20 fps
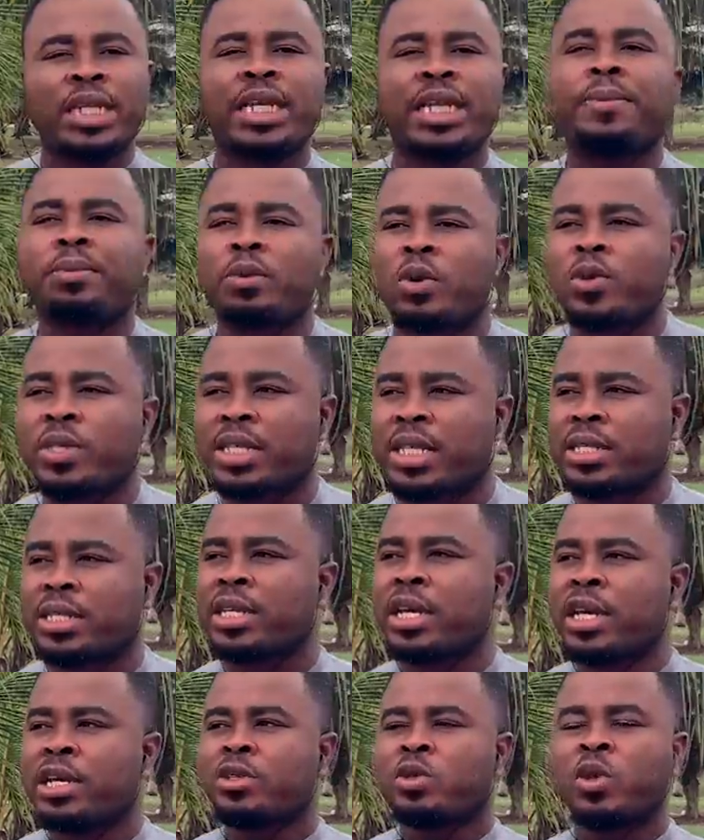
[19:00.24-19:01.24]
Cape Coasters.
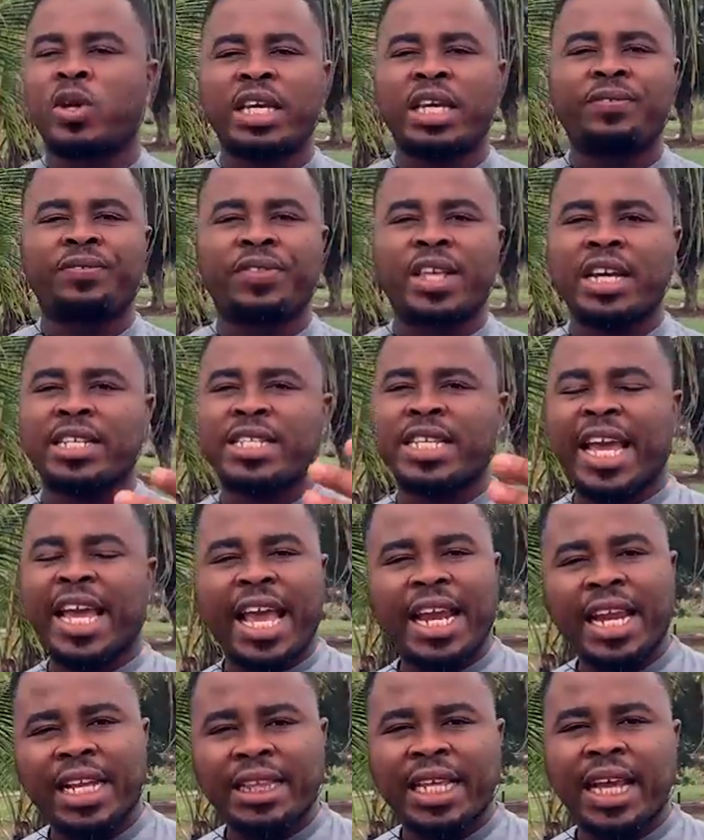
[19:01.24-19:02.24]
So if there's
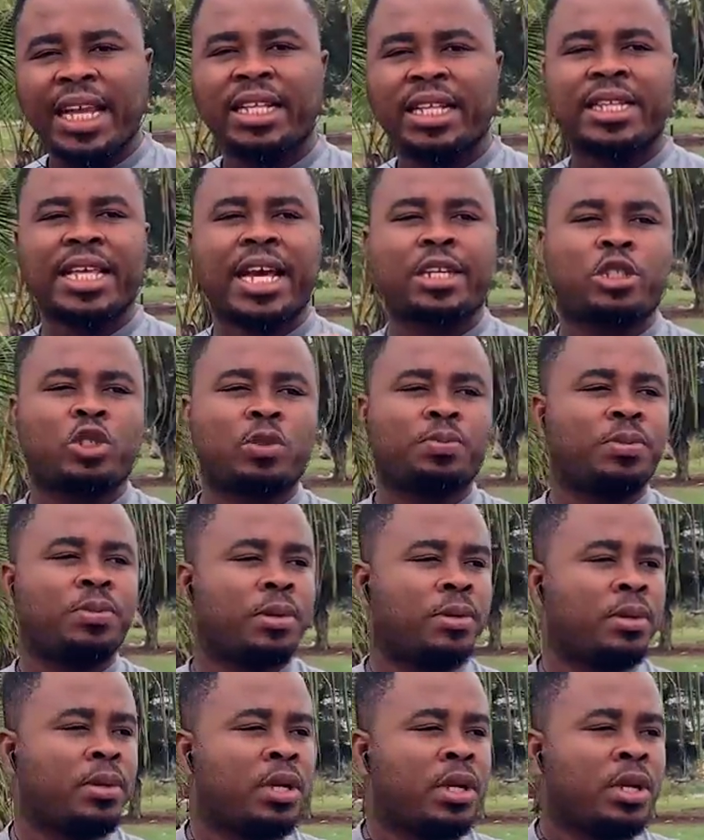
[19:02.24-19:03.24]
anything that should
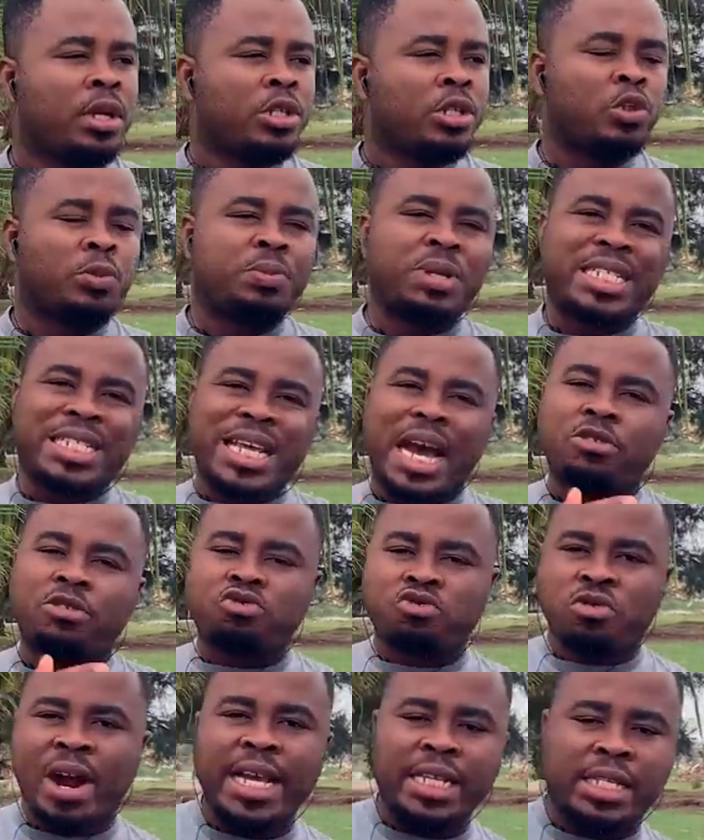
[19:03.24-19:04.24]
be
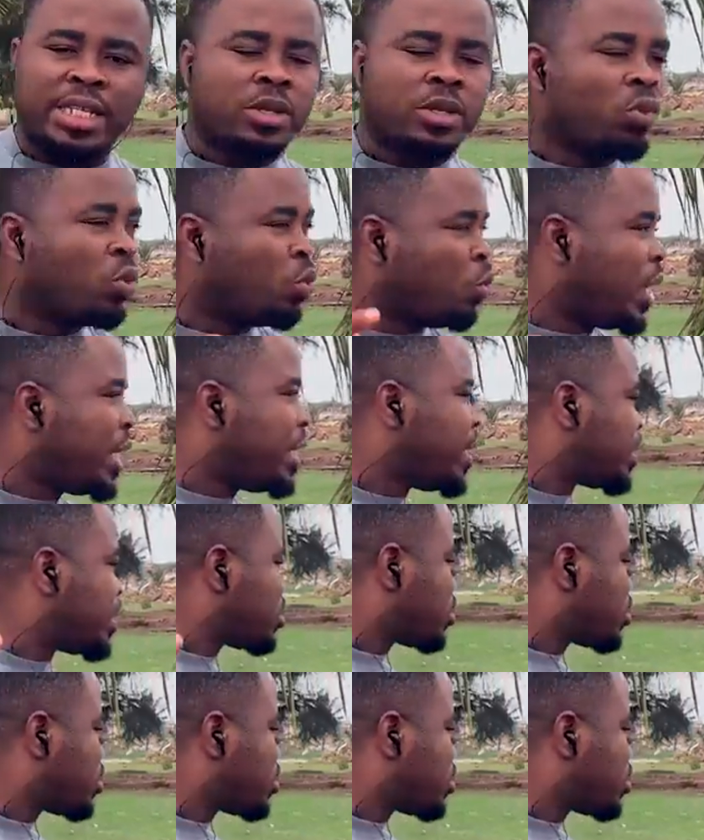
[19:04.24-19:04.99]
done right, we need